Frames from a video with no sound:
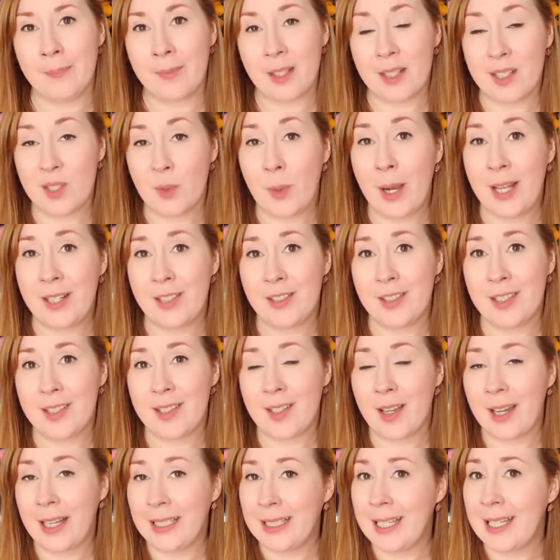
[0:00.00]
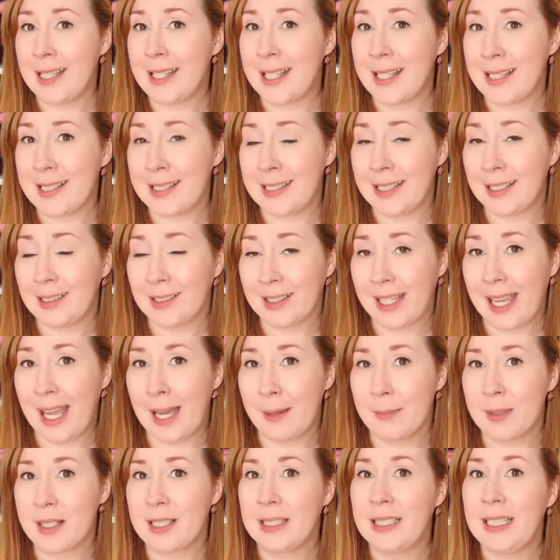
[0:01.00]
sweater design. It has little
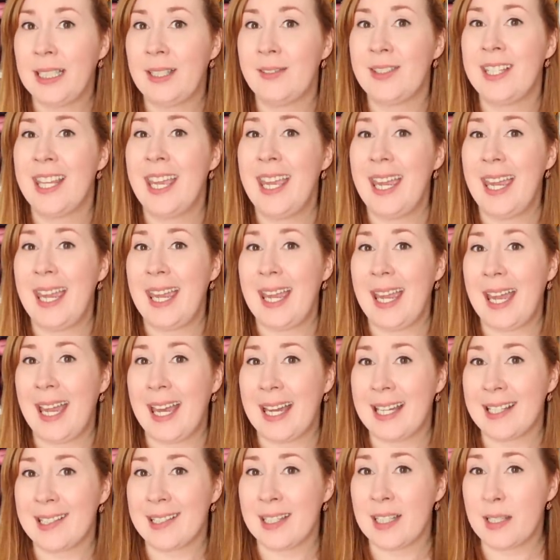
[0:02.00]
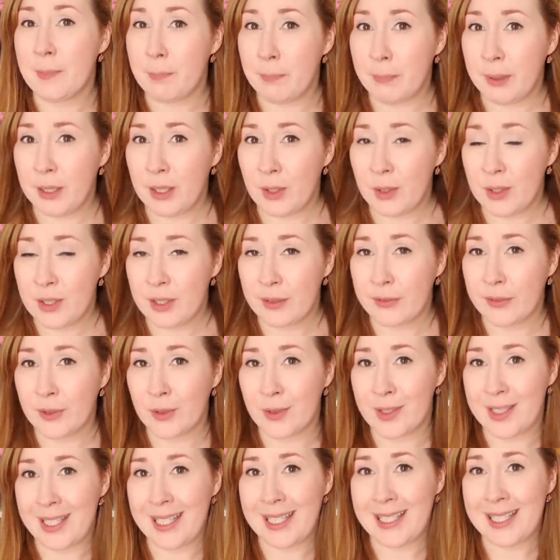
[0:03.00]
cap sleeves. It has this
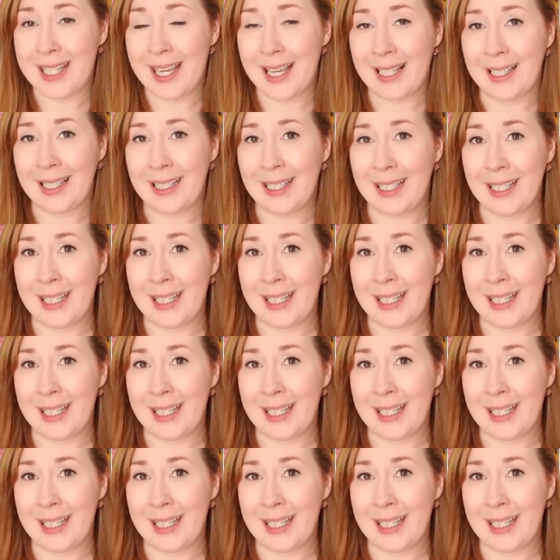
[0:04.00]
beautiful detailing